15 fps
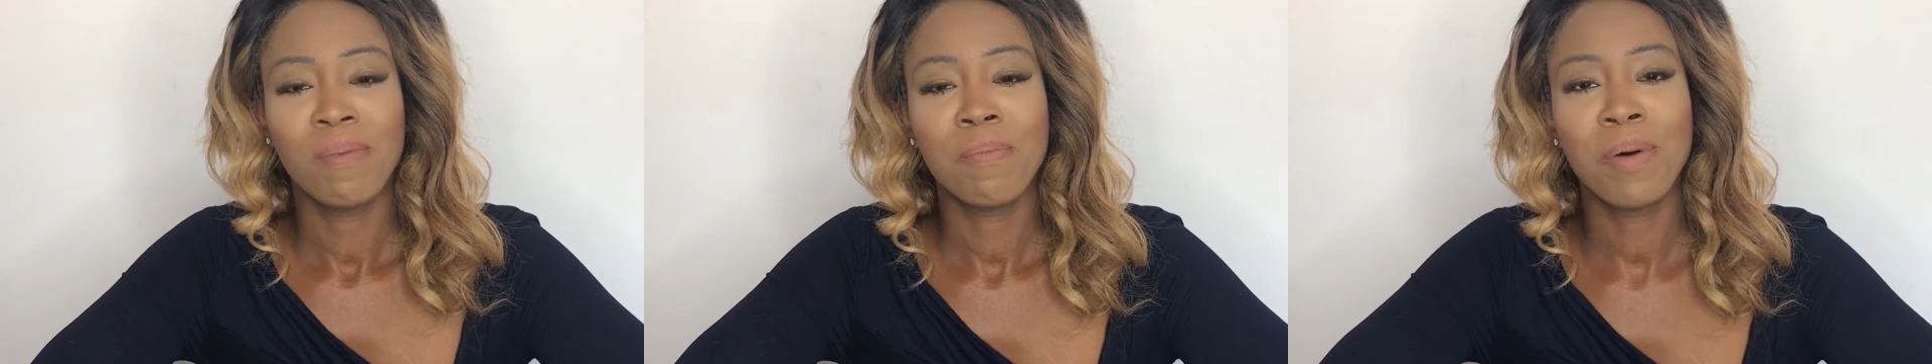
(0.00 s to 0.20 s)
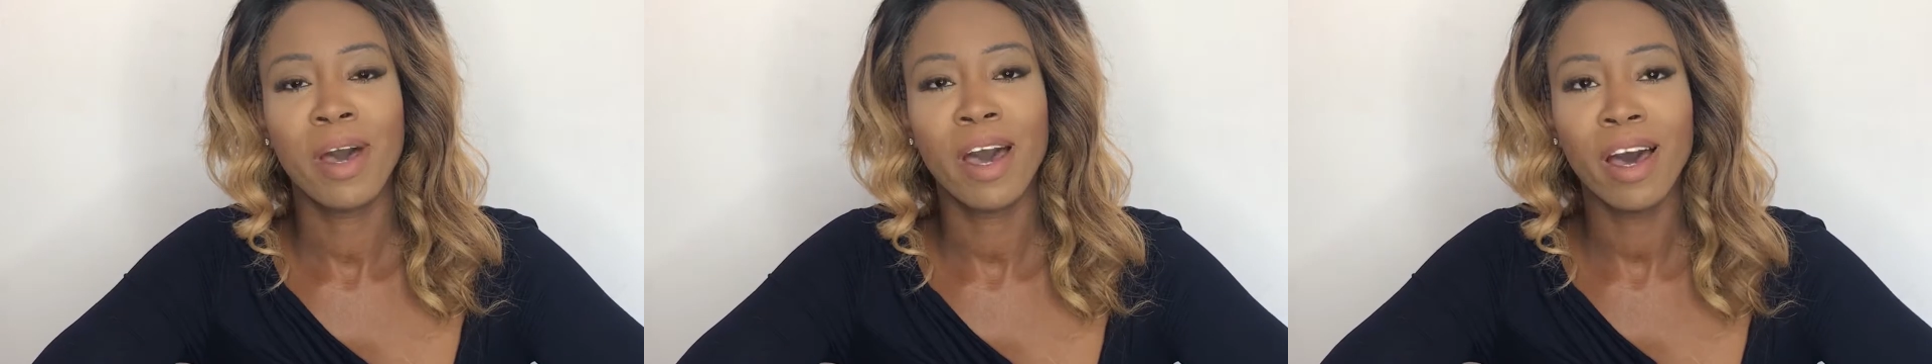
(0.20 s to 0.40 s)

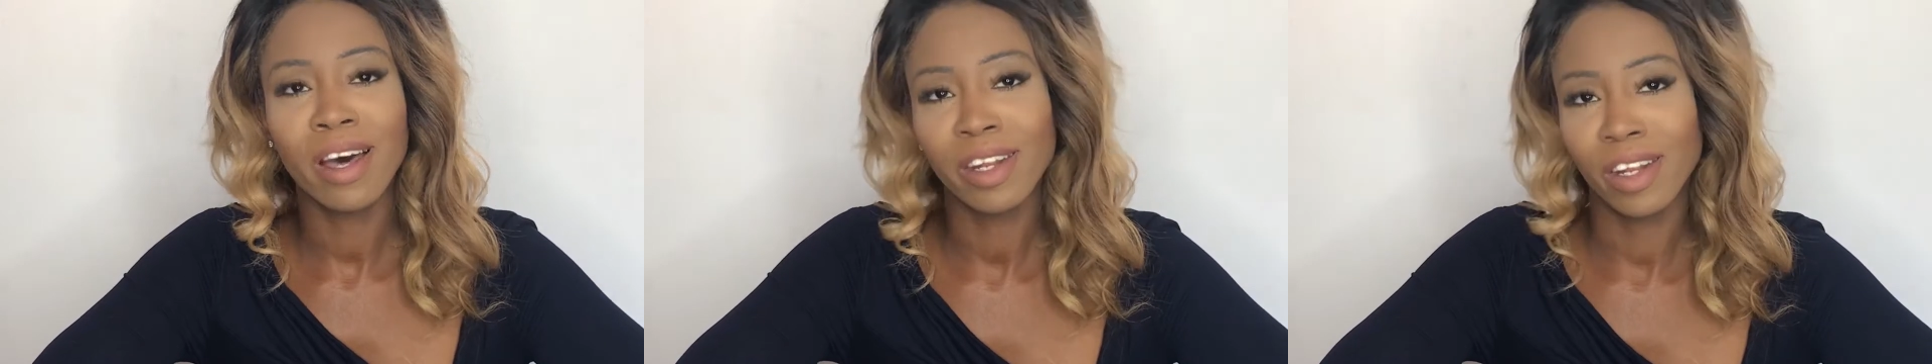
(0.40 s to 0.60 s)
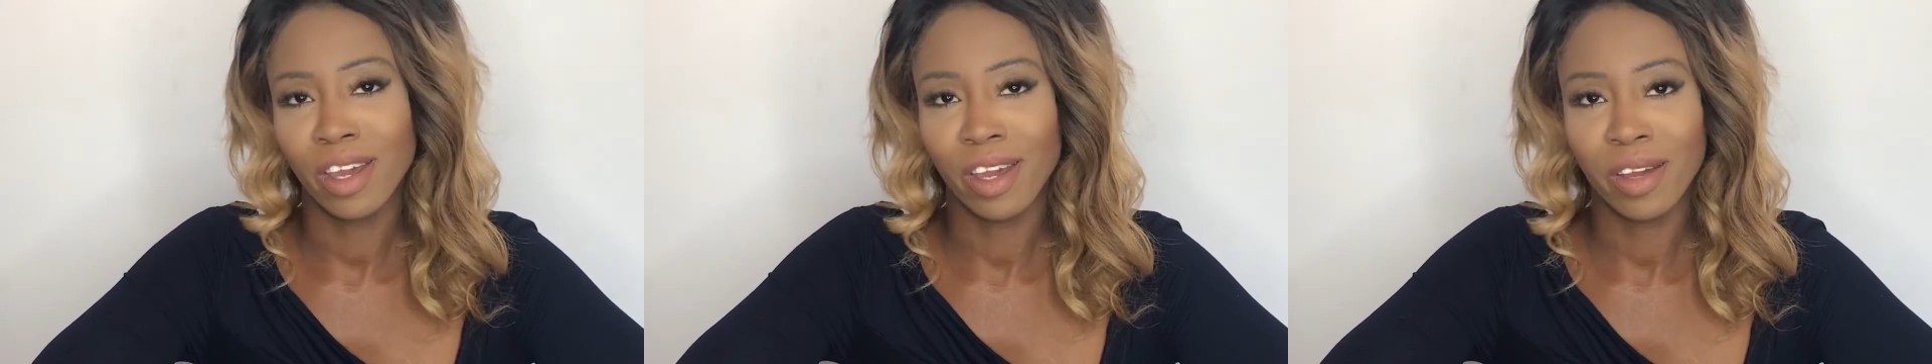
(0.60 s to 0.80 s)

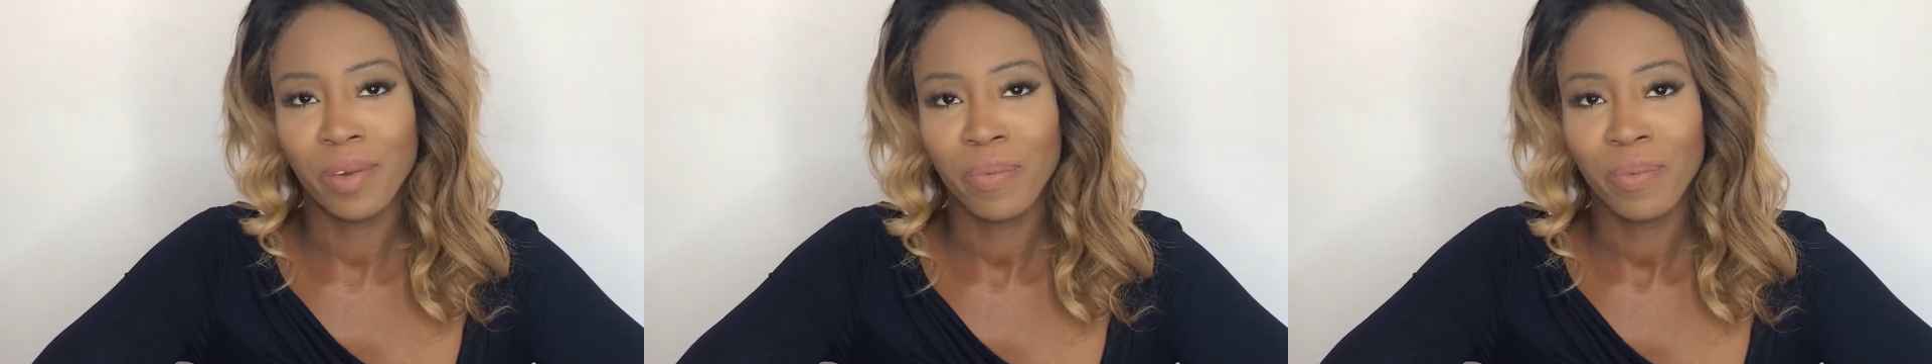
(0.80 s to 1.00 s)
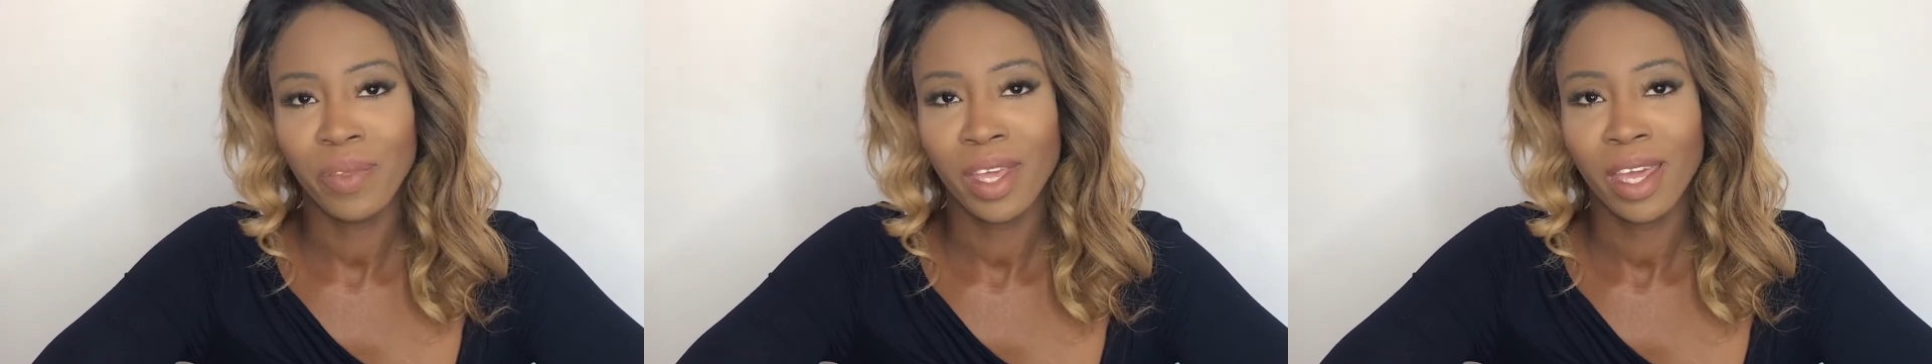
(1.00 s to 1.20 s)
partner
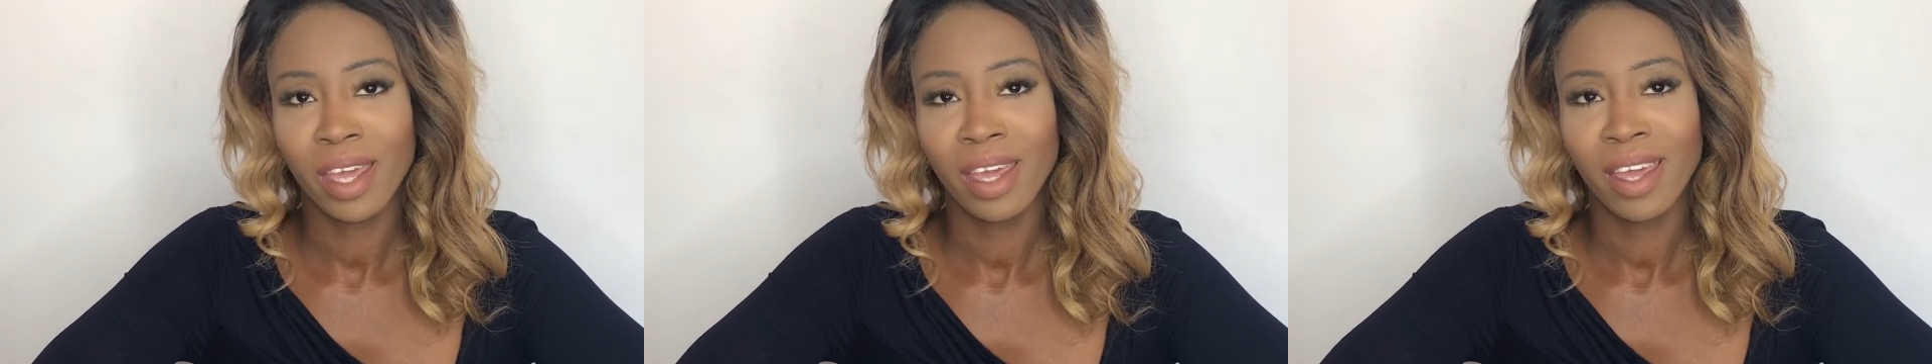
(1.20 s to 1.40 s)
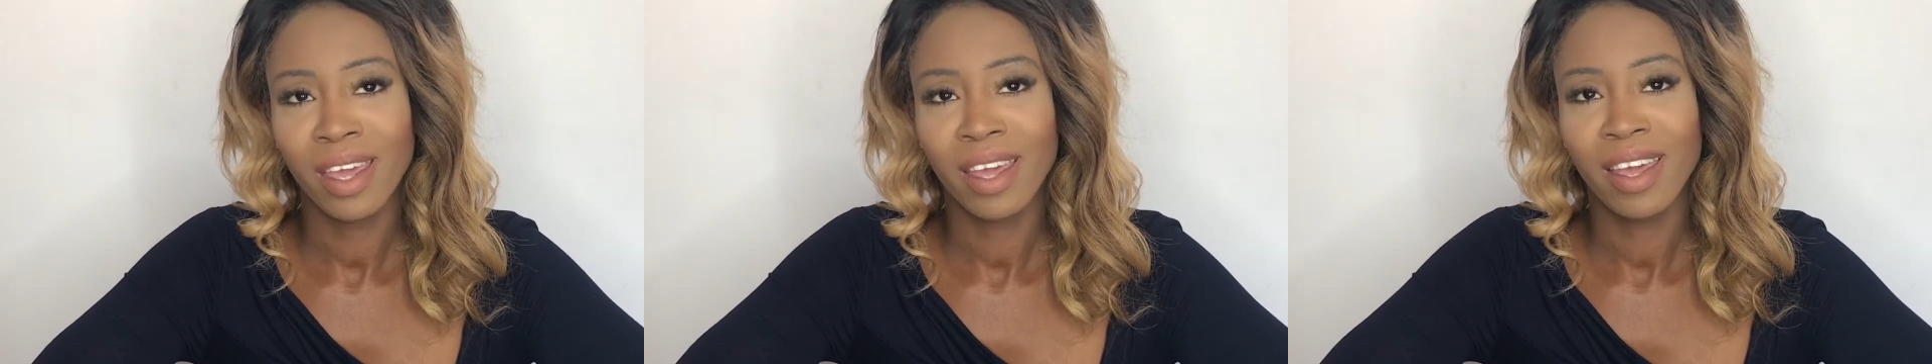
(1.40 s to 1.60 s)

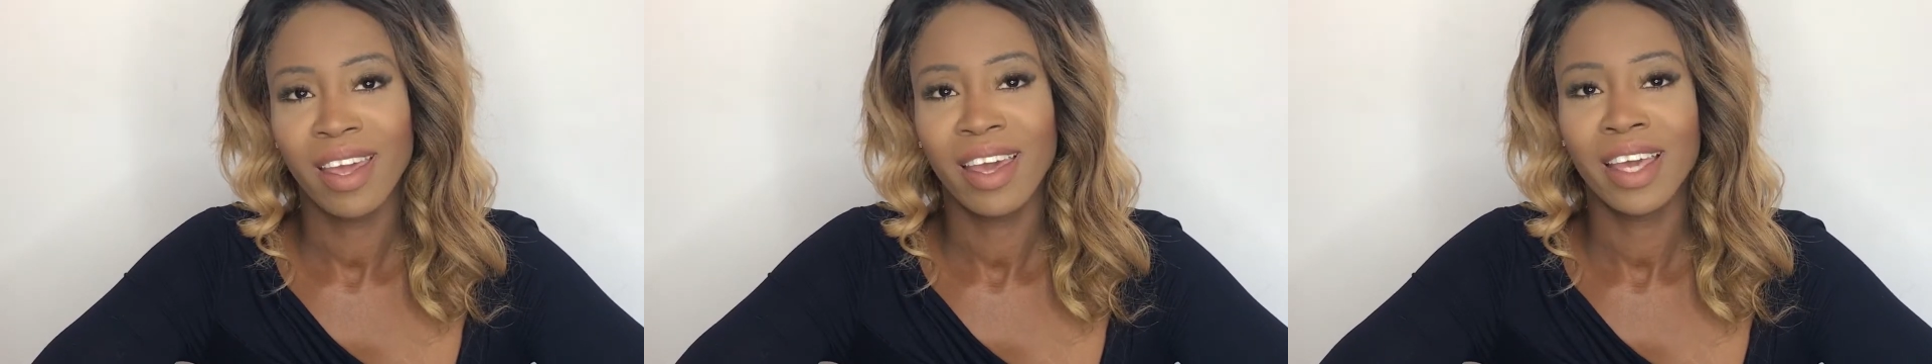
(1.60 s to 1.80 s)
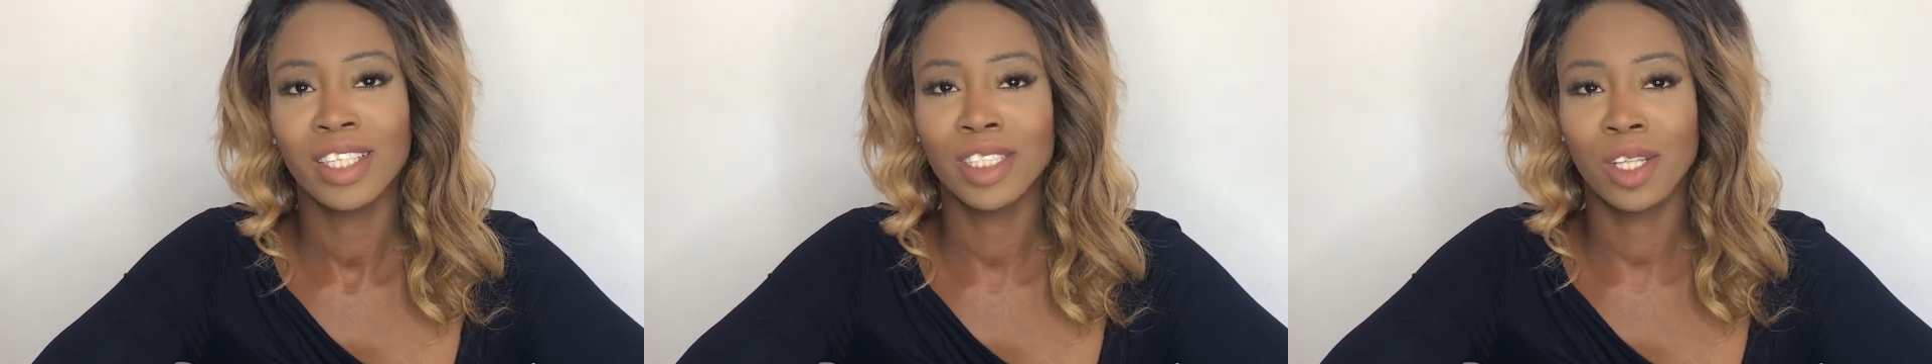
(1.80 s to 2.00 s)

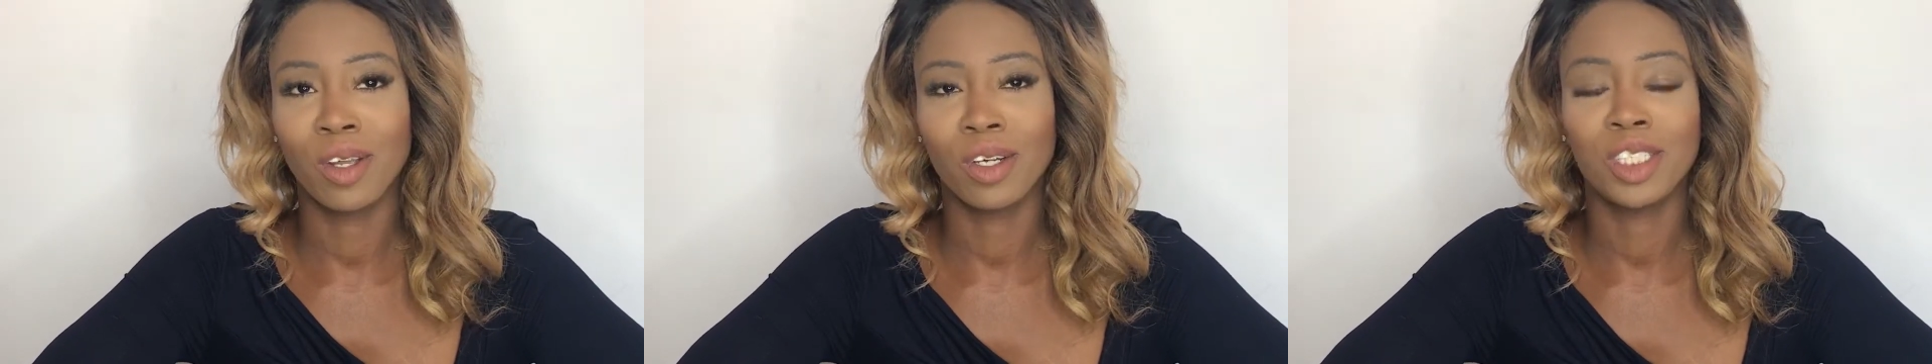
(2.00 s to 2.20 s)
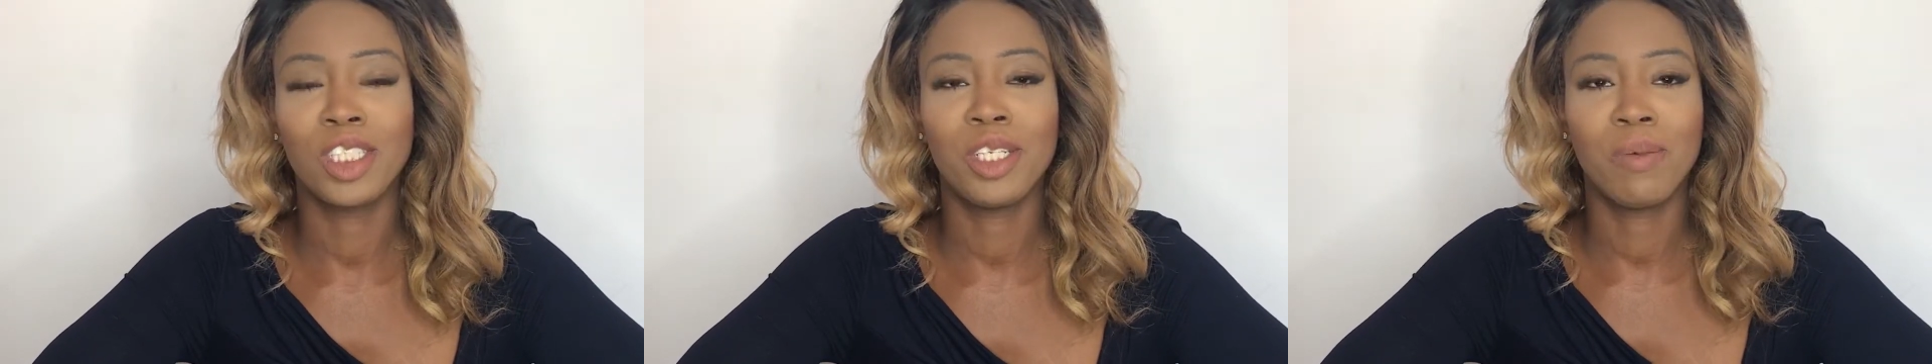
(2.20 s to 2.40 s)
has locked